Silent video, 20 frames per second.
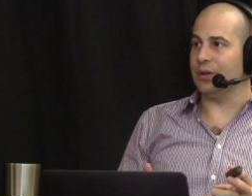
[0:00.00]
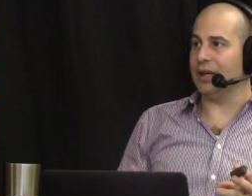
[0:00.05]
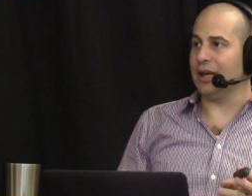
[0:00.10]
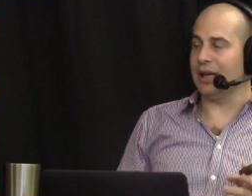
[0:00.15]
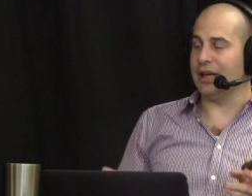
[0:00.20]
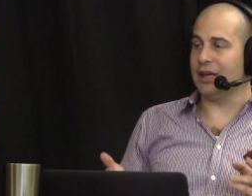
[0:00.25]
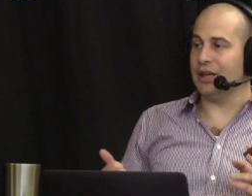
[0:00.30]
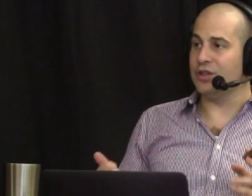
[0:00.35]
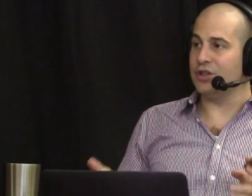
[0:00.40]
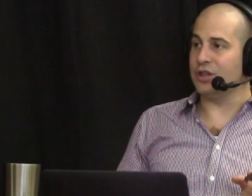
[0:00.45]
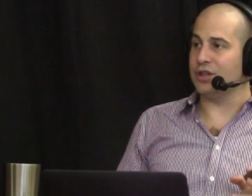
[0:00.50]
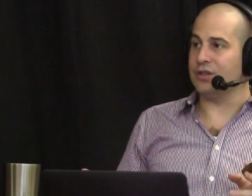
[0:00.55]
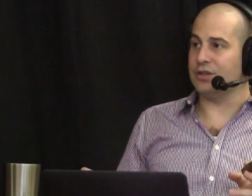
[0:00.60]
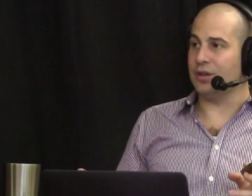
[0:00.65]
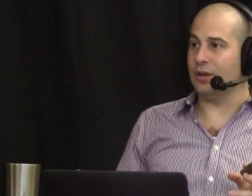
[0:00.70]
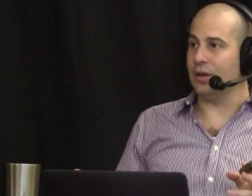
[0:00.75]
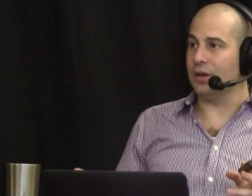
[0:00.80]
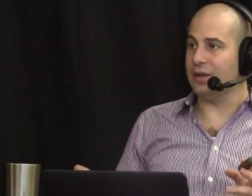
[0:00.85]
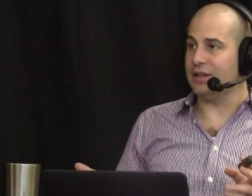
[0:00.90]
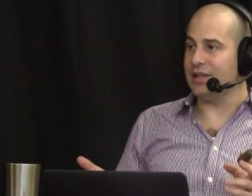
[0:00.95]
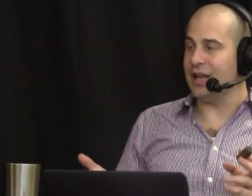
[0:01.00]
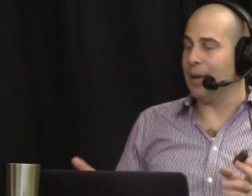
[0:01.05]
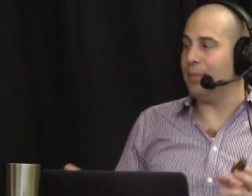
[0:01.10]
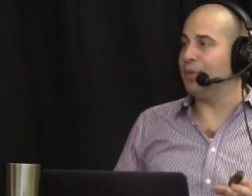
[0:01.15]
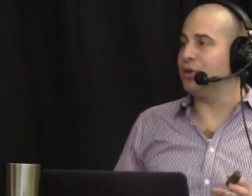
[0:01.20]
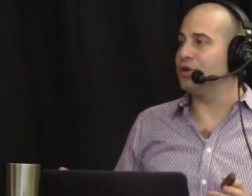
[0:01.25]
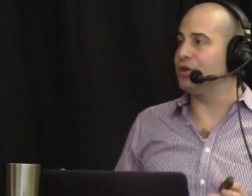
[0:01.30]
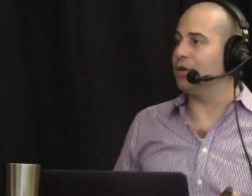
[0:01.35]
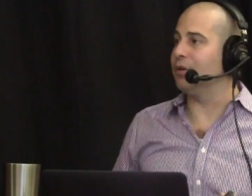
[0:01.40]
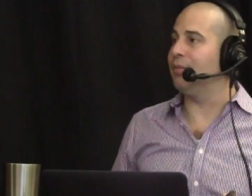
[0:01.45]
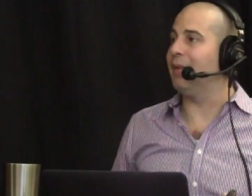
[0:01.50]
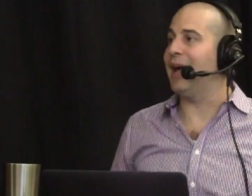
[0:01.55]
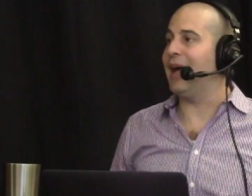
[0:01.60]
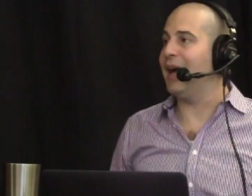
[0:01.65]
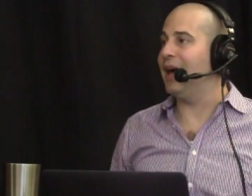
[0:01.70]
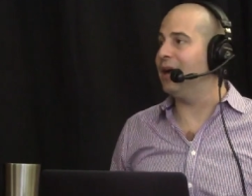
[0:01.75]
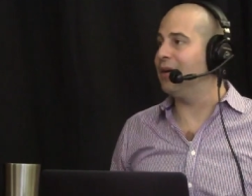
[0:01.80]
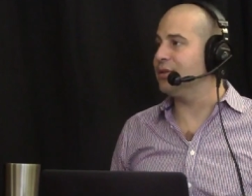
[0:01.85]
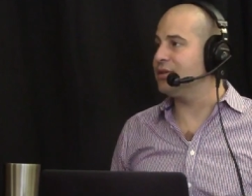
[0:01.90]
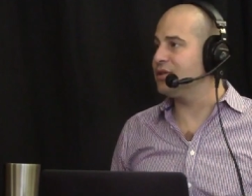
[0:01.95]
that I can adjust the temperature in my
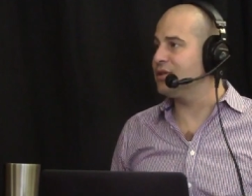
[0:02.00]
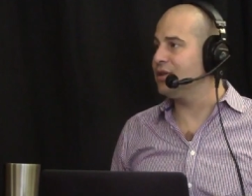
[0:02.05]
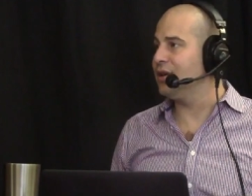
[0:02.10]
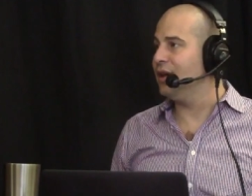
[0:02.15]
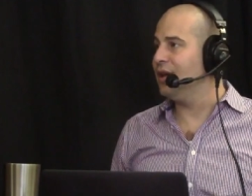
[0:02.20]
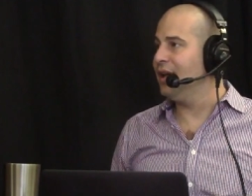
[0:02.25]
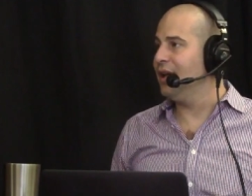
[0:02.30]
house.